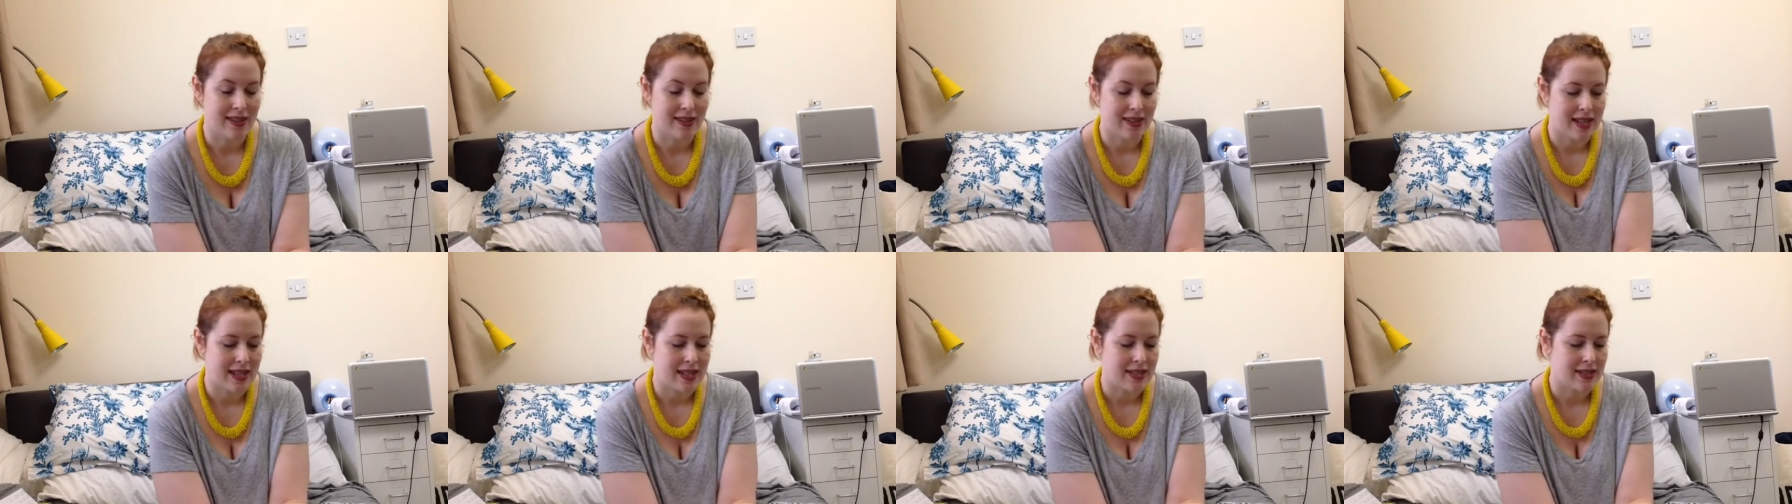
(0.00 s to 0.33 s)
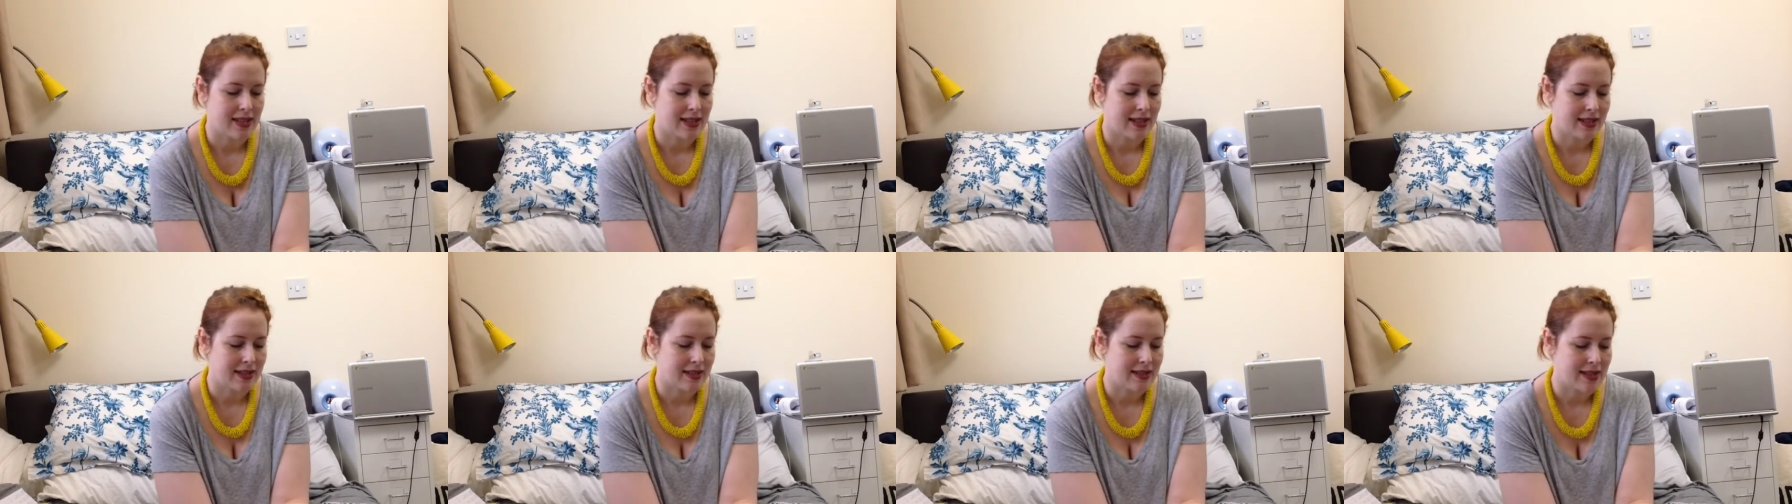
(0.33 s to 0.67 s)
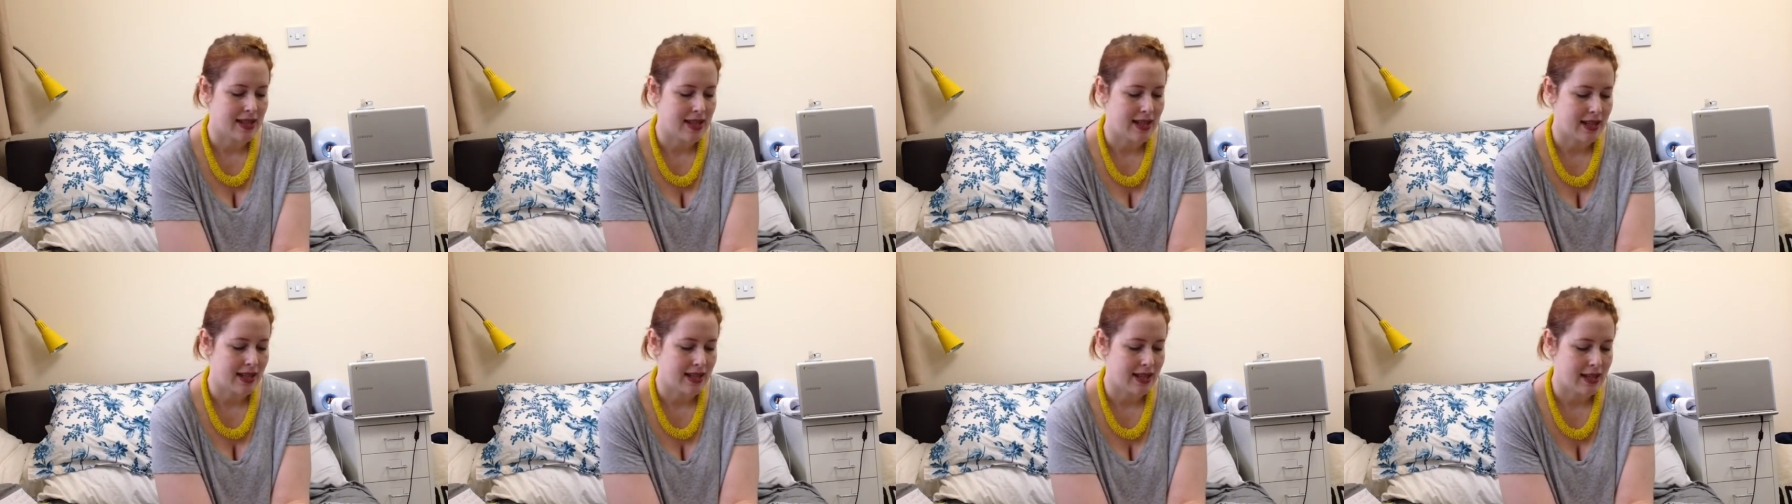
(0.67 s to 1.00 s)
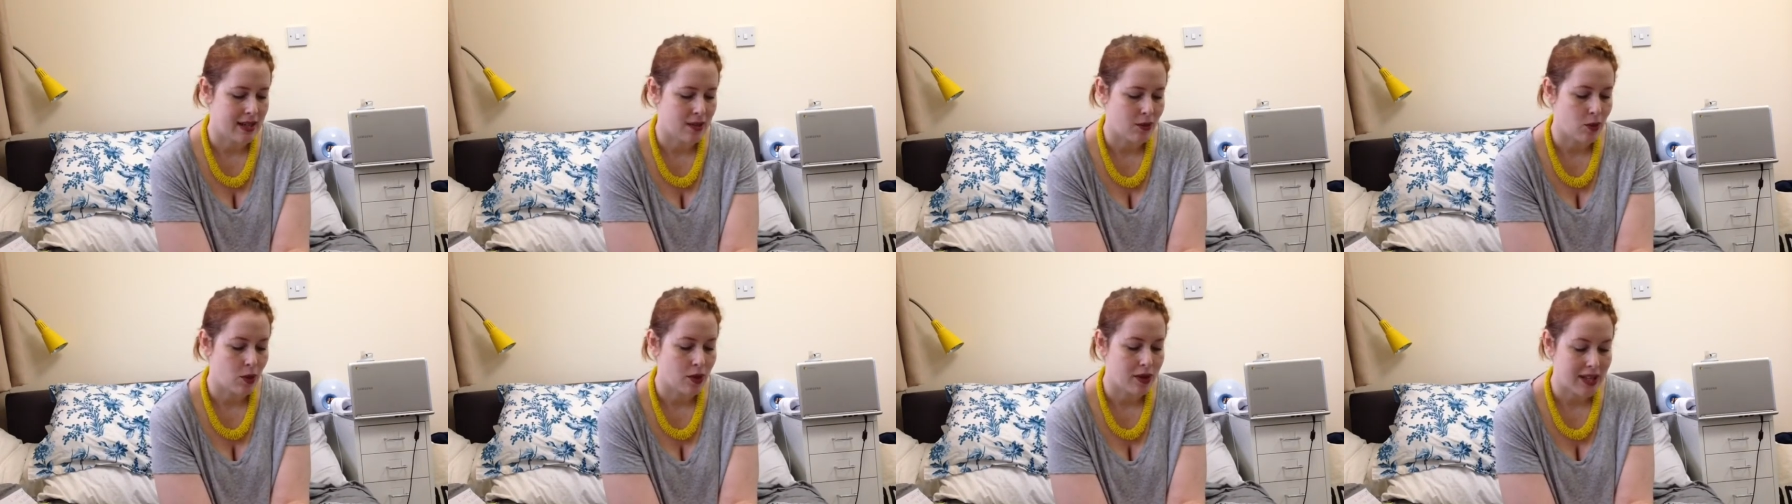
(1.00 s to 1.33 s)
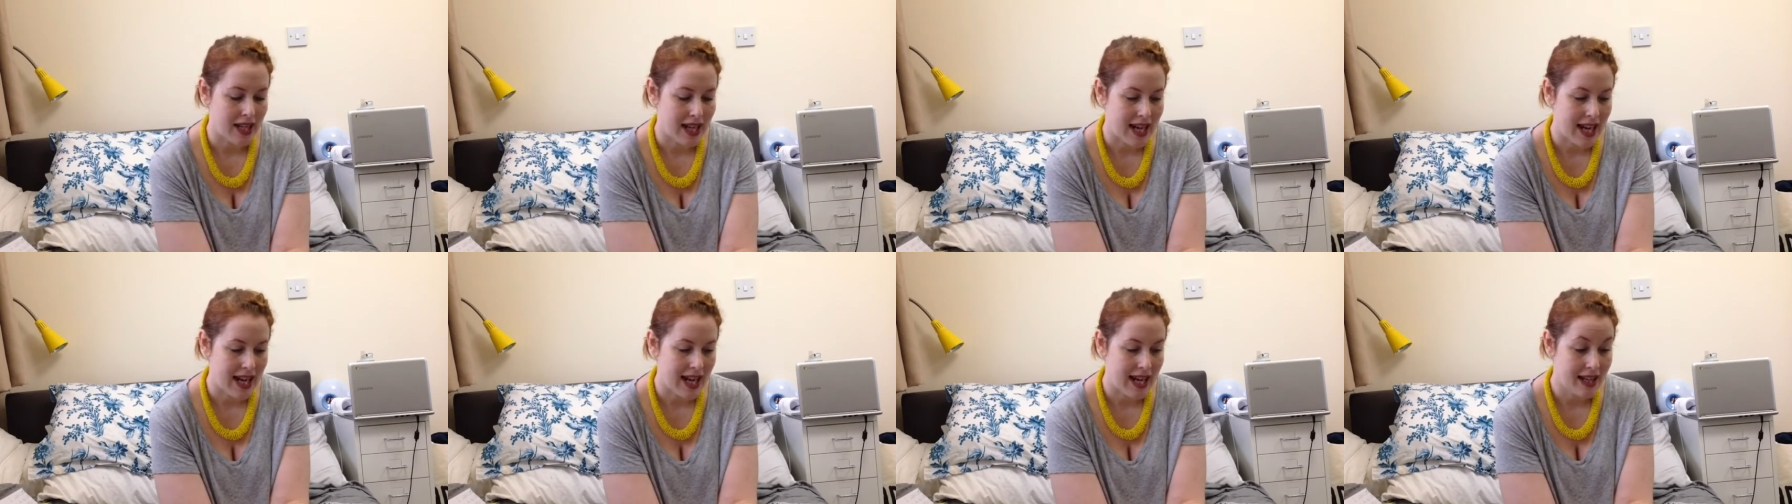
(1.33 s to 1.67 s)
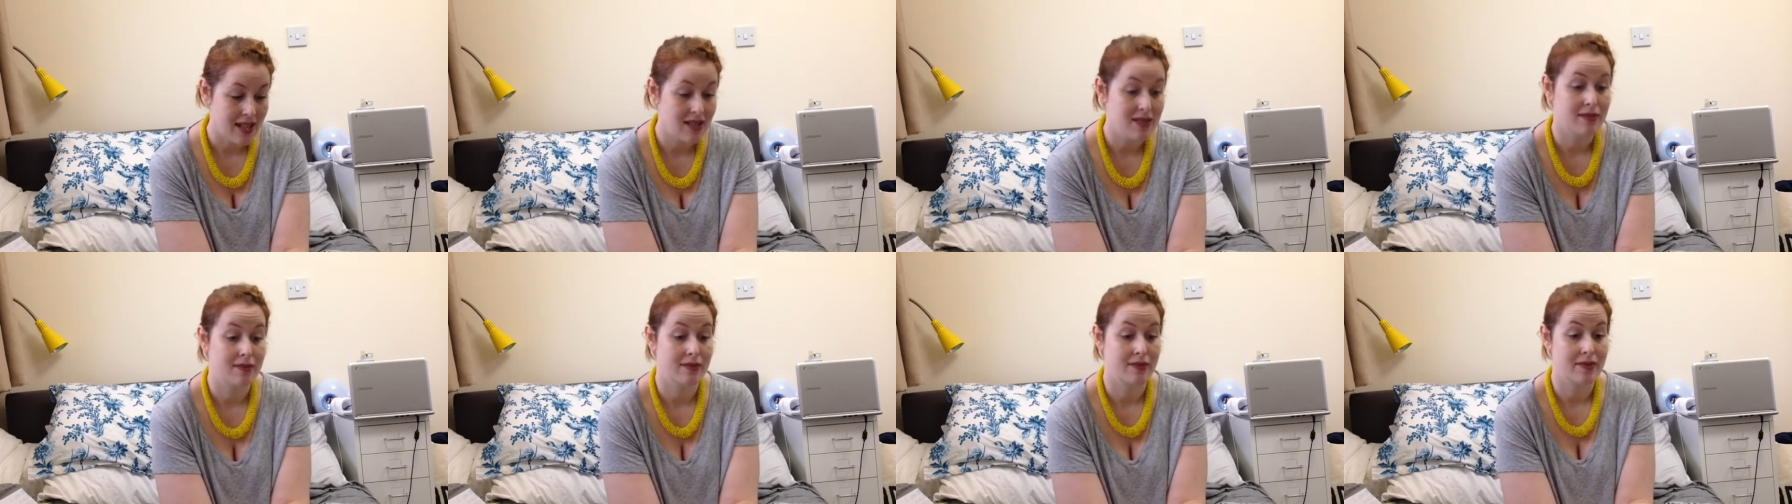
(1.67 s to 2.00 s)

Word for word: these things are what they are